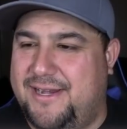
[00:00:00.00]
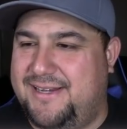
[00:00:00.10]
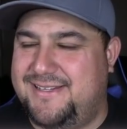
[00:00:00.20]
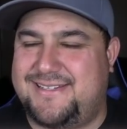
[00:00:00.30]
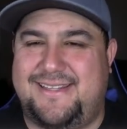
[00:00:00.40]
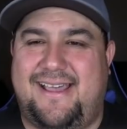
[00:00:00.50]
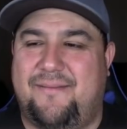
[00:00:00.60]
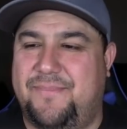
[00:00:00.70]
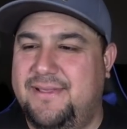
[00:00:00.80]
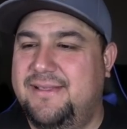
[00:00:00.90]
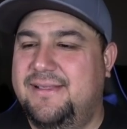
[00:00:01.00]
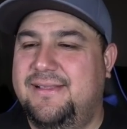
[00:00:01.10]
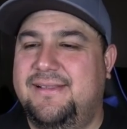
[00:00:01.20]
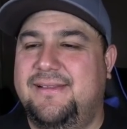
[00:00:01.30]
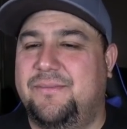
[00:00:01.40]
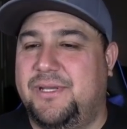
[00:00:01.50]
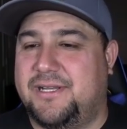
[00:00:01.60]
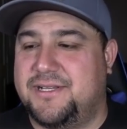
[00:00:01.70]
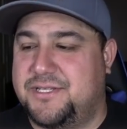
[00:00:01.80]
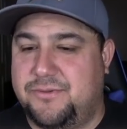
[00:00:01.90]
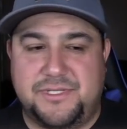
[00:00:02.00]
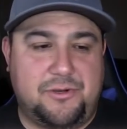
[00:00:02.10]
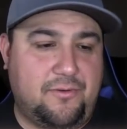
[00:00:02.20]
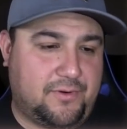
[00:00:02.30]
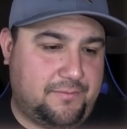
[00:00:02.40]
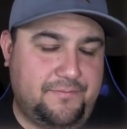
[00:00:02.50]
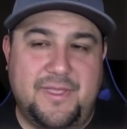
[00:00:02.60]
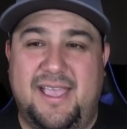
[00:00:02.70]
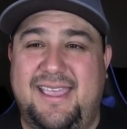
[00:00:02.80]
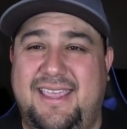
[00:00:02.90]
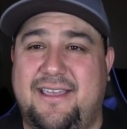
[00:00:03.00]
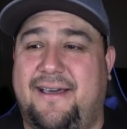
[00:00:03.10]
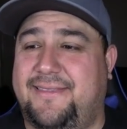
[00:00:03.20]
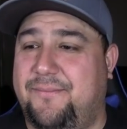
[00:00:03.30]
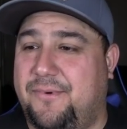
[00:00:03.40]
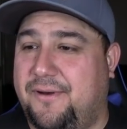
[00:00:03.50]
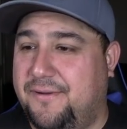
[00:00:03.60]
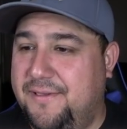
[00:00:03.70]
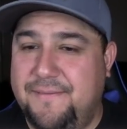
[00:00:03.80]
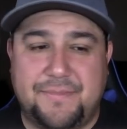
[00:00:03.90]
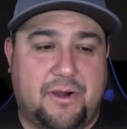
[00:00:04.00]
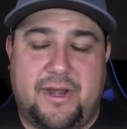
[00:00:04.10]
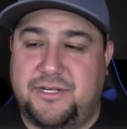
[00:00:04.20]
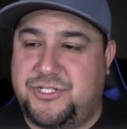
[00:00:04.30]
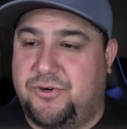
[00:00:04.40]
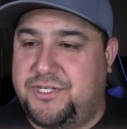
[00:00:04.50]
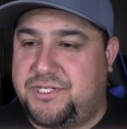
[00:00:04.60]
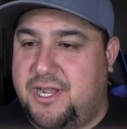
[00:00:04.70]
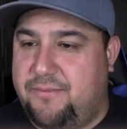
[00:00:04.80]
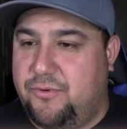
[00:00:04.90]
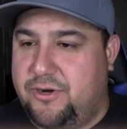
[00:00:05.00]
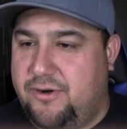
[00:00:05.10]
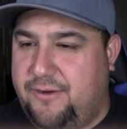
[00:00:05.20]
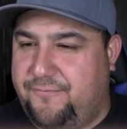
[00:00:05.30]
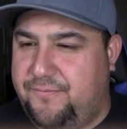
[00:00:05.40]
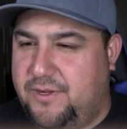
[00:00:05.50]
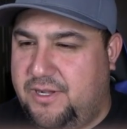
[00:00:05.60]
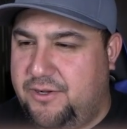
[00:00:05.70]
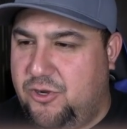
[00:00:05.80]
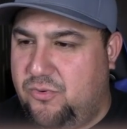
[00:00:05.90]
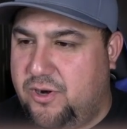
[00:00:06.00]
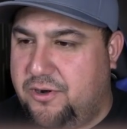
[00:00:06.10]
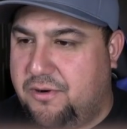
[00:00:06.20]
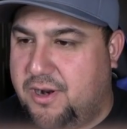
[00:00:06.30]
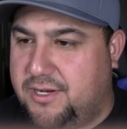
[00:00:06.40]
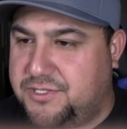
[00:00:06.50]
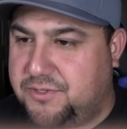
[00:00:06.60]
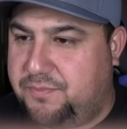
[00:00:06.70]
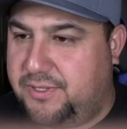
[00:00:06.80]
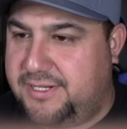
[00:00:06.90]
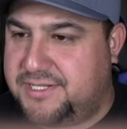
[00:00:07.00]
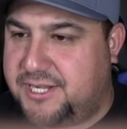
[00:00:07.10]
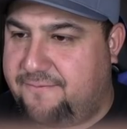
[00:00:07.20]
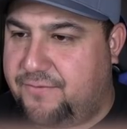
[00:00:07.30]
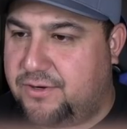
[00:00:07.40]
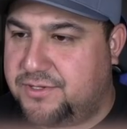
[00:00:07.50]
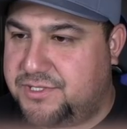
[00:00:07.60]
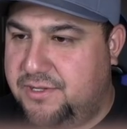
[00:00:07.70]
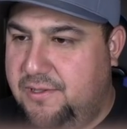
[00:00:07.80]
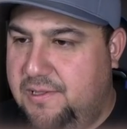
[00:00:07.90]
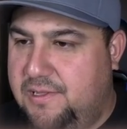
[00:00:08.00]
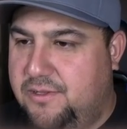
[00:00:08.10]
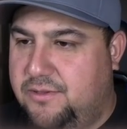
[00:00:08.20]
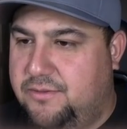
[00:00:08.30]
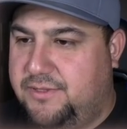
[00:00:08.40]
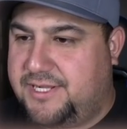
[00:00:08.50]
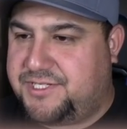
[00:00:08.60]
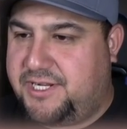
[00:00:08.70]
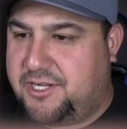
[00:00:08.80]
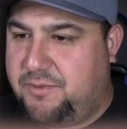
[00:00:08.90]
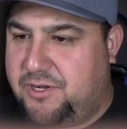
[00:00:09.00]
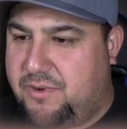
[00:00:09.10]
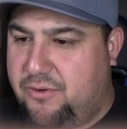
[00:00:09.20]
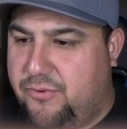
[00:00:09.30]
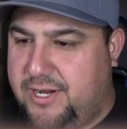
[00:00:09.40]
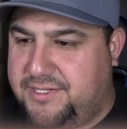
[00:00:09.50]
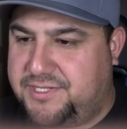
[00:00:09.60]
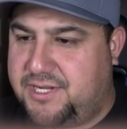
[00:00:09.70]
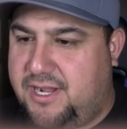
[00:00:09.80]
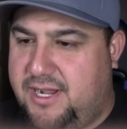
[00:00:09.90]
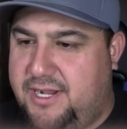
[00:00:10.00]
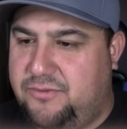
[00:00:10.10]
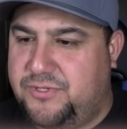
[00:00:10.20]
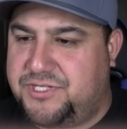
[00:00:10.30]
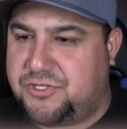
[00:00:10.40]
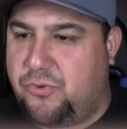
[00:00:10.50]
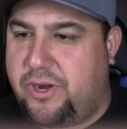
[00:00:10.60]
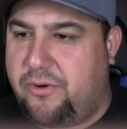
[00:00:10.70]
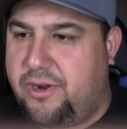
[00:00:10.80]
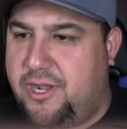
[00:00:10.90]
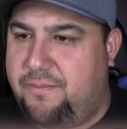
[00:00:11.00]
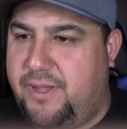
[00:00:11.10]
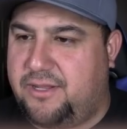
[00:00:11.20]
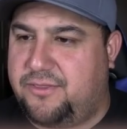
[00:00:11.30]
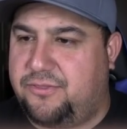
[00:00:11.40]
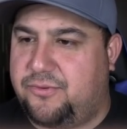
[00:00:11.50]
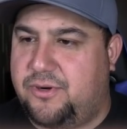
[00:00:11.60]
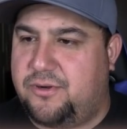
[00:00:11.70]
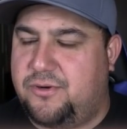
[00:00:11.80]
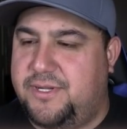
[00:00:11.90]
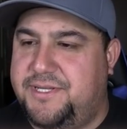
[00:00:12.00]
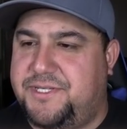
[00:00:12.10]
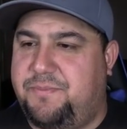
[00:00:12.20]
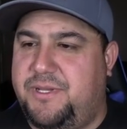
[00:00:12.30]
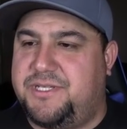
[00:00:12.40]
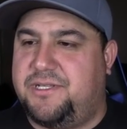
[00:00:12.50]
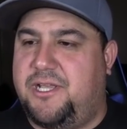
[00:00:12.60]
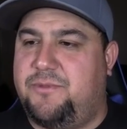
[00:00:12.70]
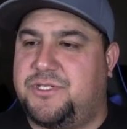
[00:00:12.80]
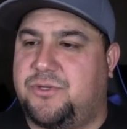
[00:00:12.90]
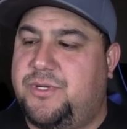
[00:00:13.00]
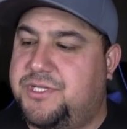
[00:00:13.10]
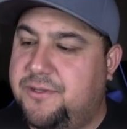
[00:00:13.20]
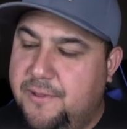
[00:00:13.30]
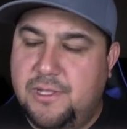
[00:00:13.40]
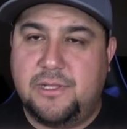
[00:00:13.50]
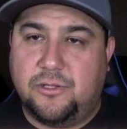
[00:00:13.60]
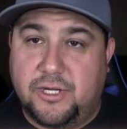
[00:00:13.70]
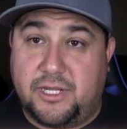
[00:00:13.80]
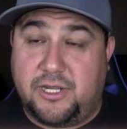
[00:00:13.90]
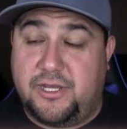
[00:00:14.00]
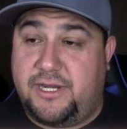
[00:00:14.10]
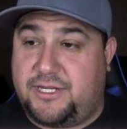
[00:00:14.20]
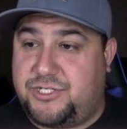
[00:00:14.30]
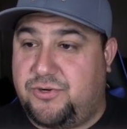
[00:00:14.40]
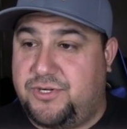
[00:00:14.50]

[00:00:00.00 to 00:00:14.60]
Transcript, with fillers: why did he stop? Because it was over. He caught the ball. All right, shortstop, runner at no runner on, so the play is at first. That's taking me to my right side. We square up, make the throw, easy peasy lemon squeezy. Looking good at